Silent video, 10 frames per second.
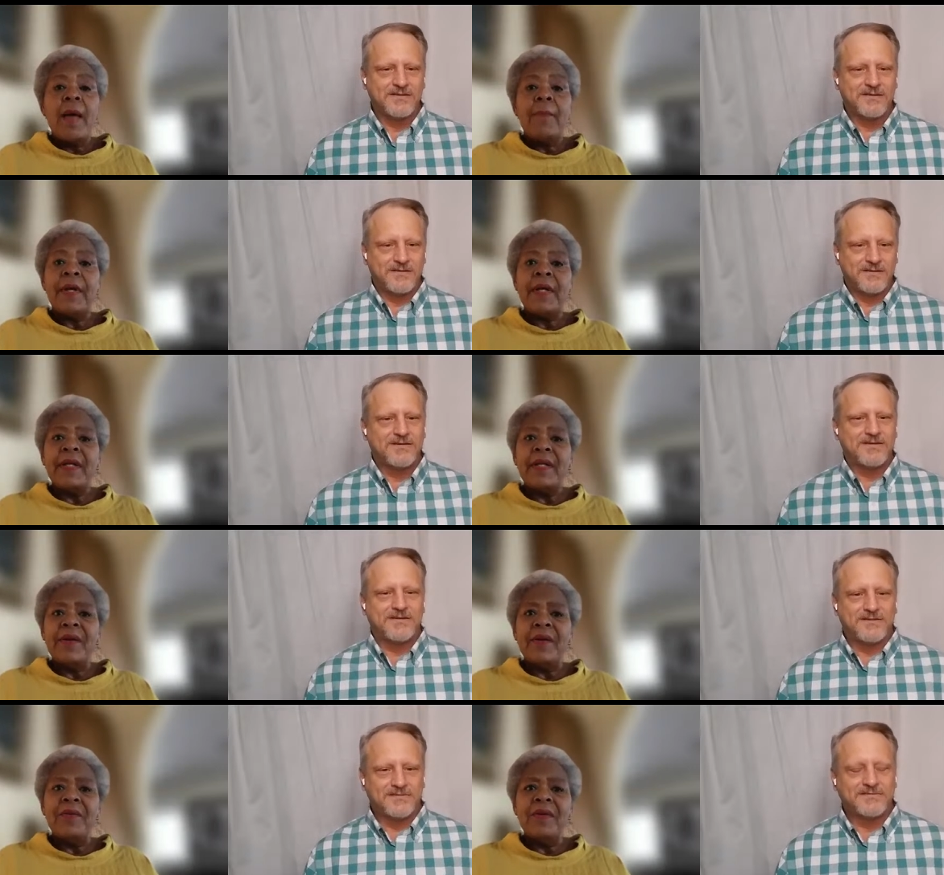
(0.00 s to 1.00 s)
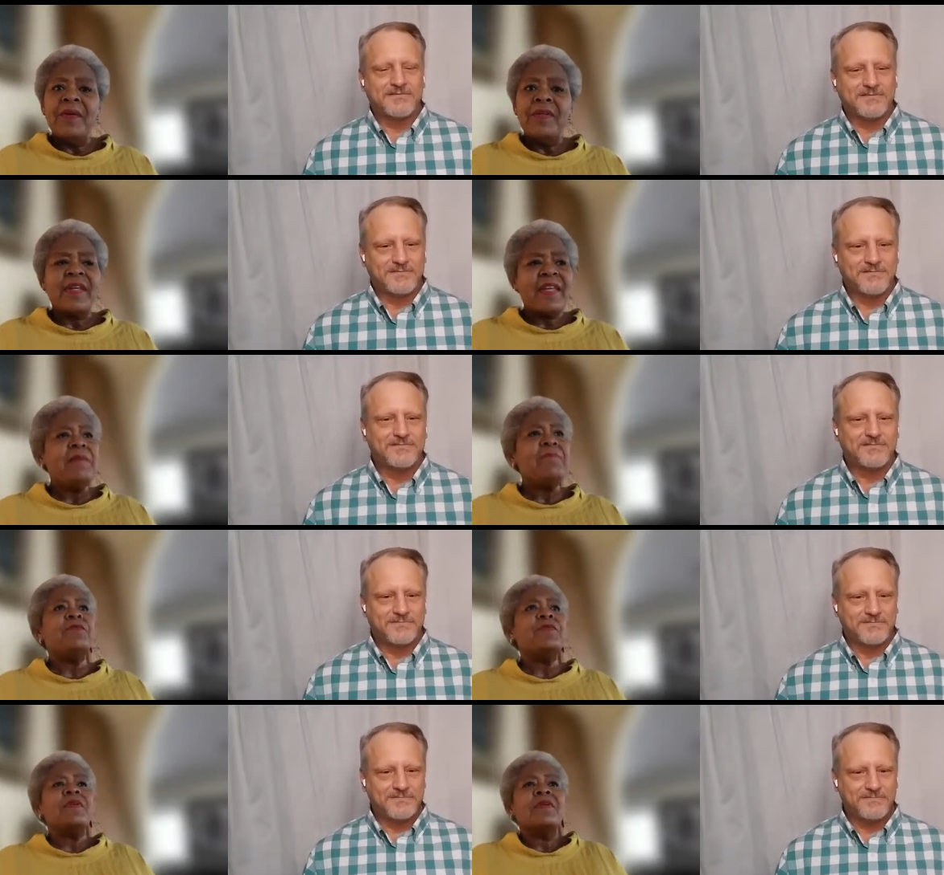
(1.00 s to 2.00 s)
Speaker 1: But you know, to keep
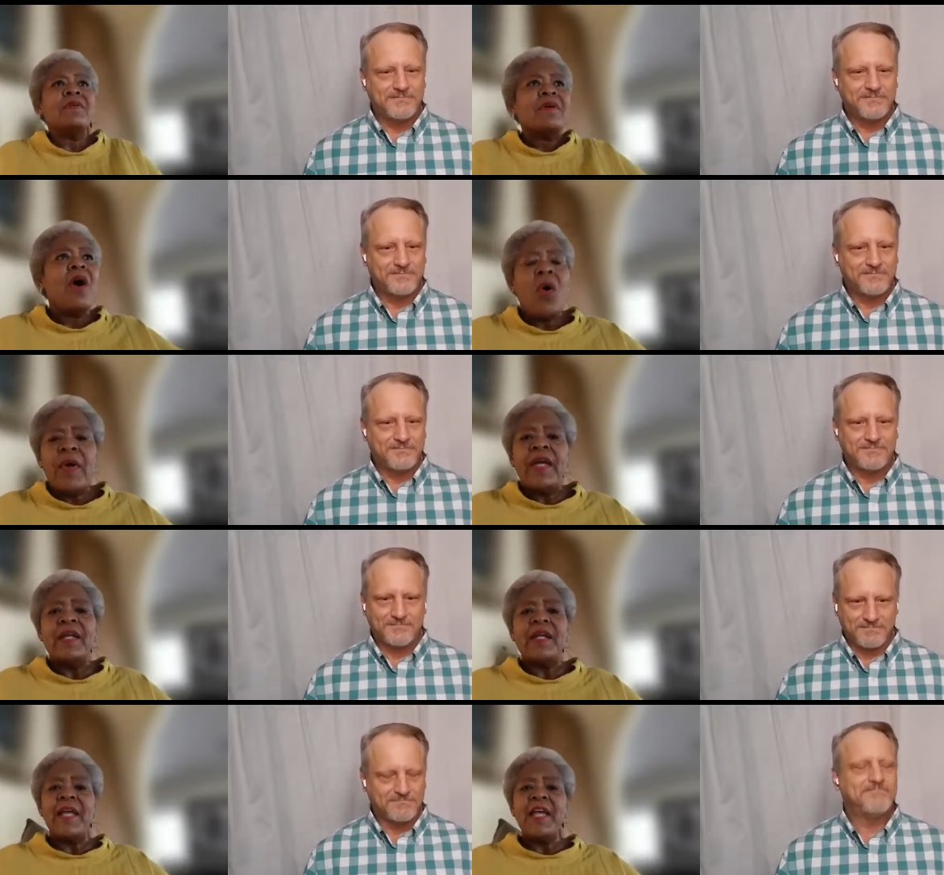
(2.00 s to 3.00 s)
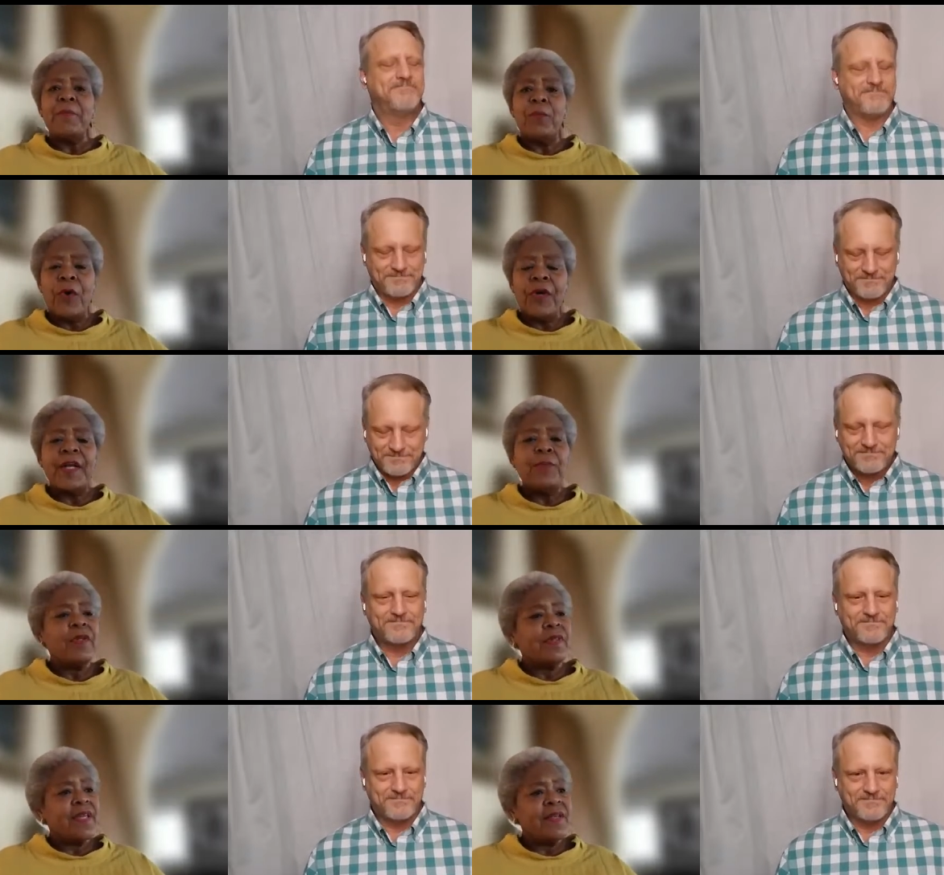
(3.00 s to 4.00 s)
going and keep working
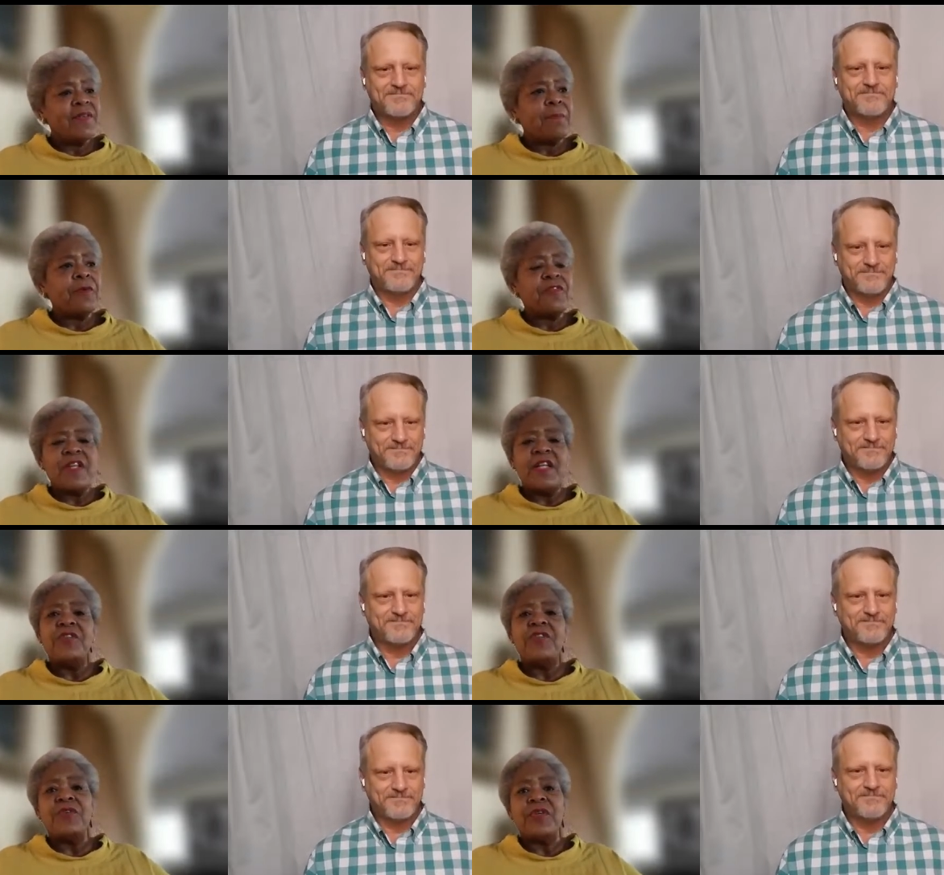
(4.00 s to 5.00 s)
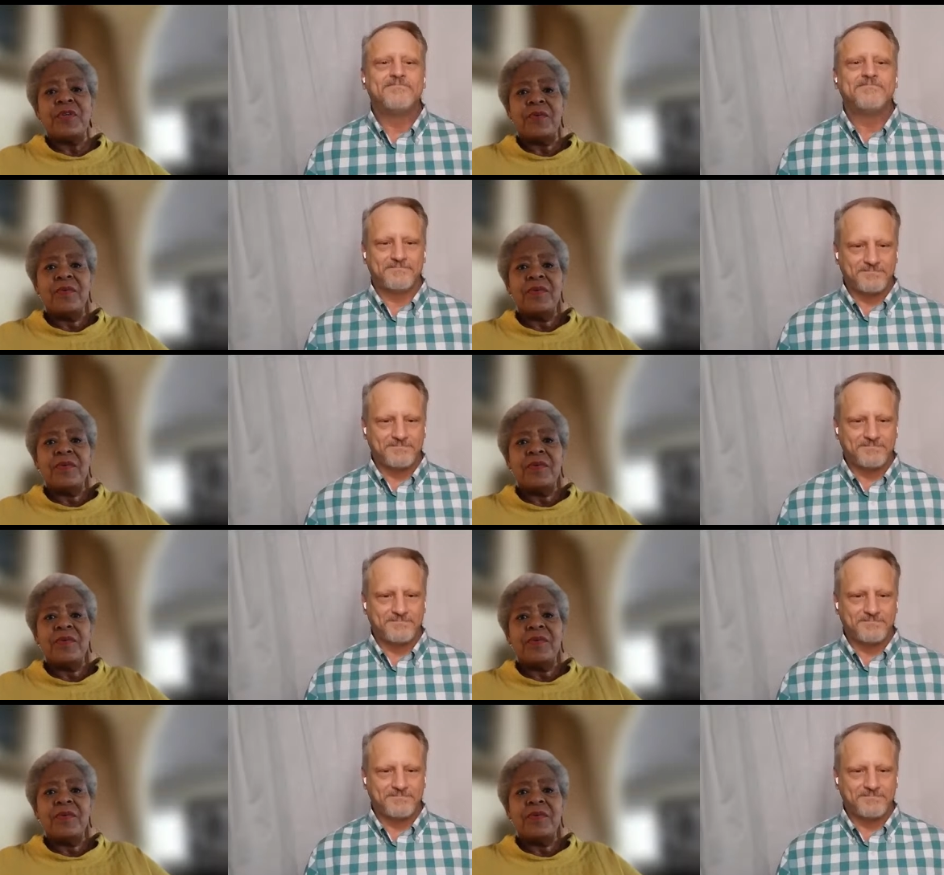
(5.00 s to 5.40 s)
when things are presented to you.